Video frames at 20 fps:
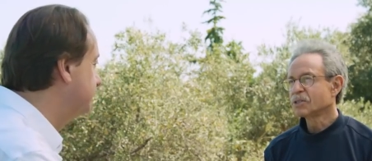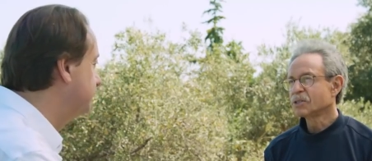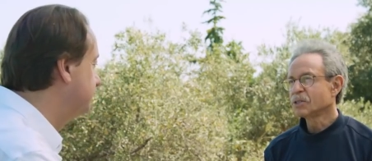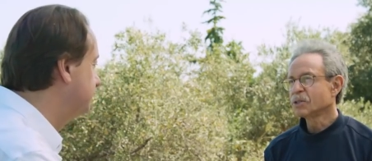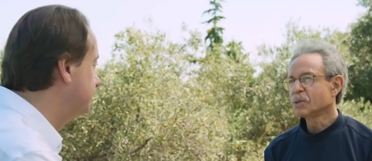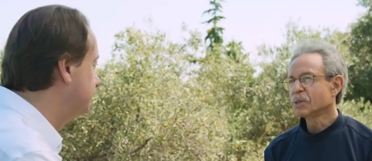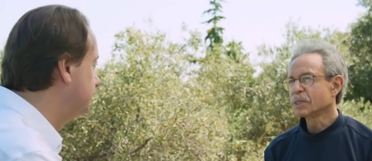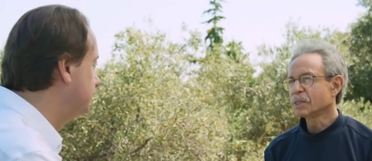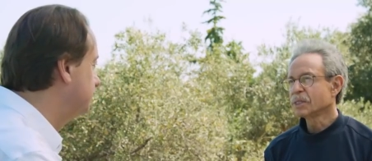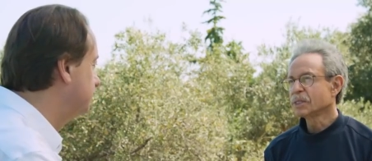
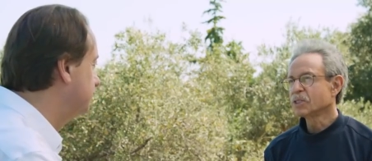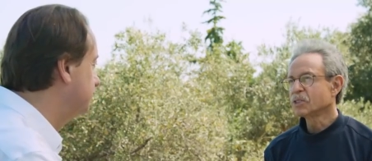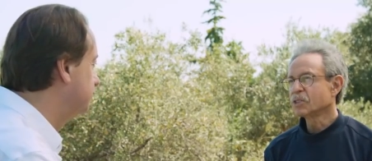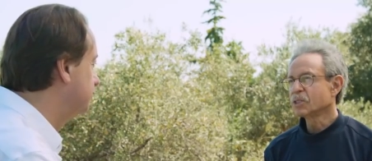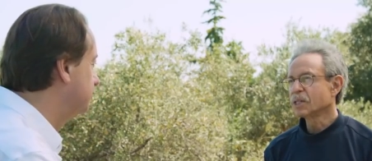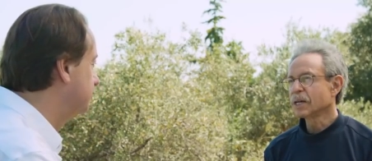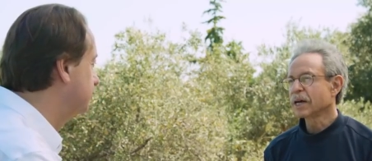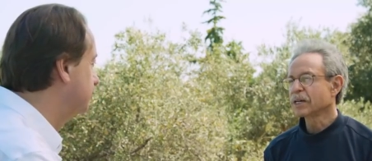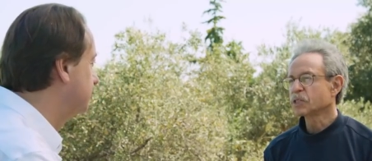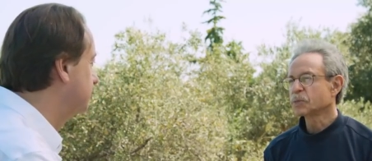Speaker 1: to at least
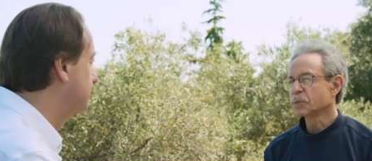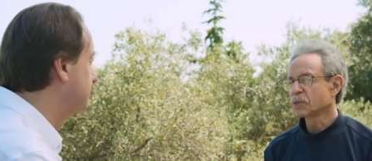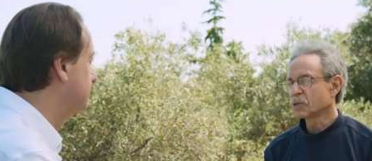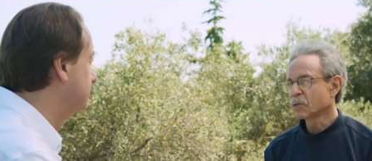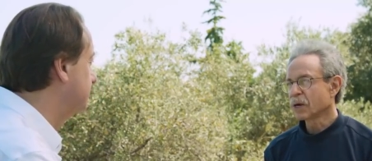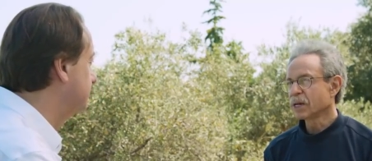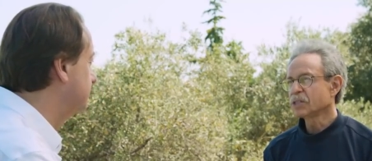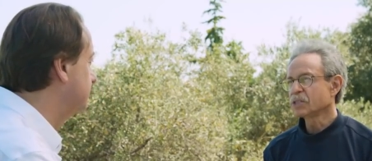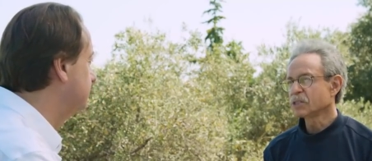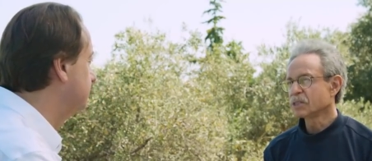the
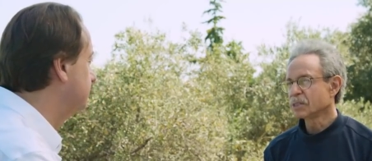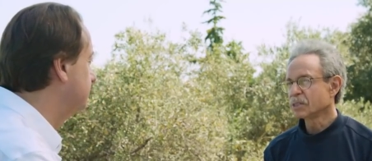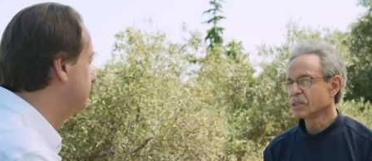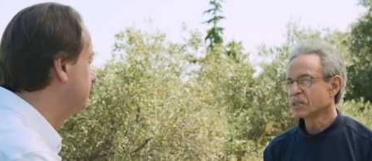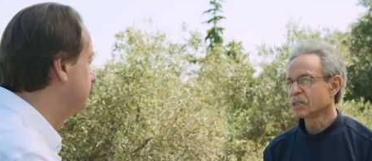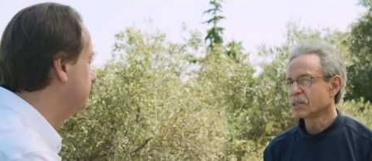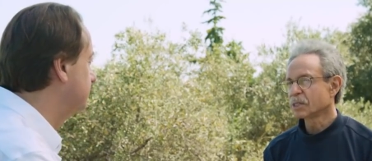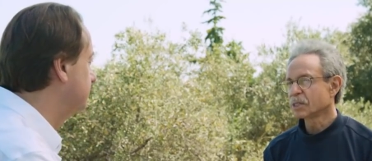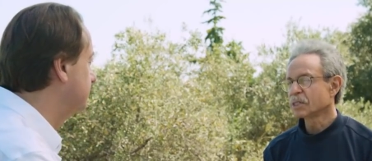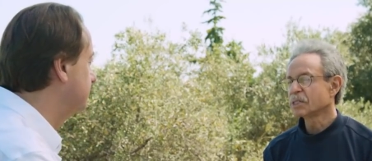
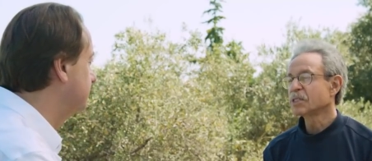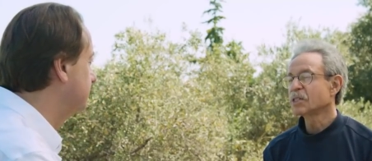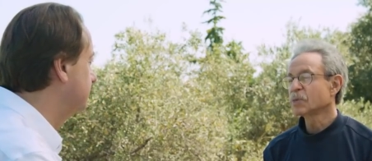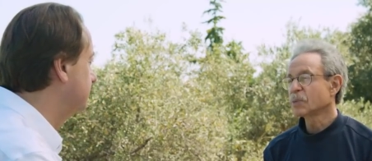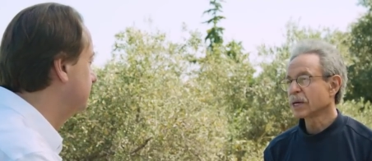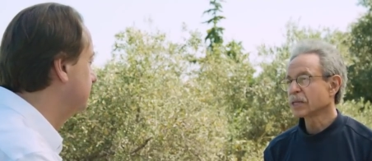explorations, the continuing